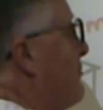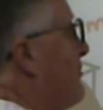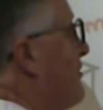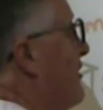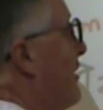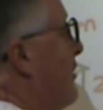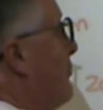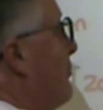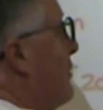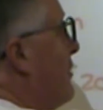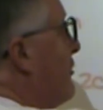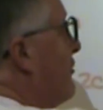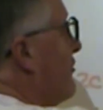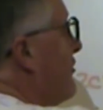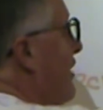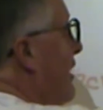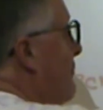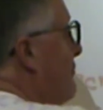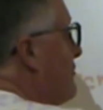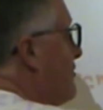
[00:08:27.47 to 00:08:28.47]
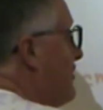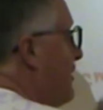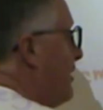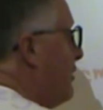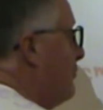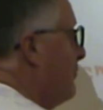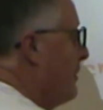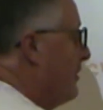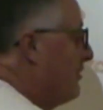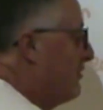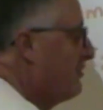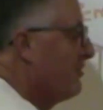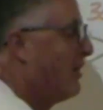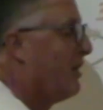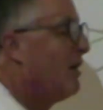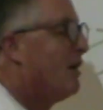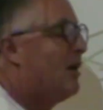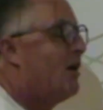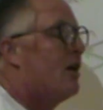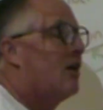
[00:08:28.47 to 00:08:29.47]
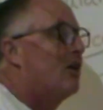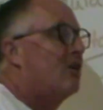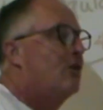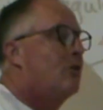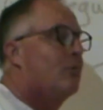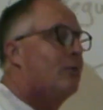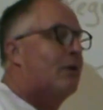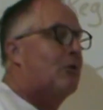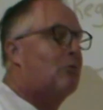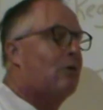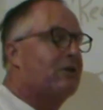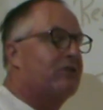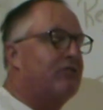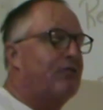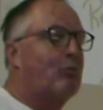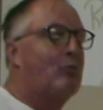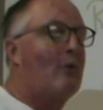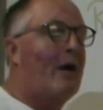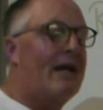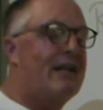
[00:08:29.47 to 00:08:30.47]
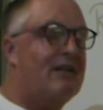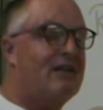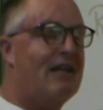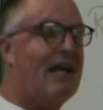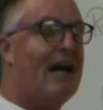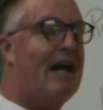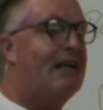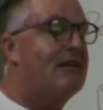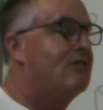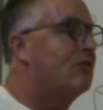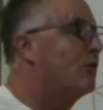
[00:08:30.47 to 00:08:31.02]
centimeters times centimeters, Nobody wants to write that.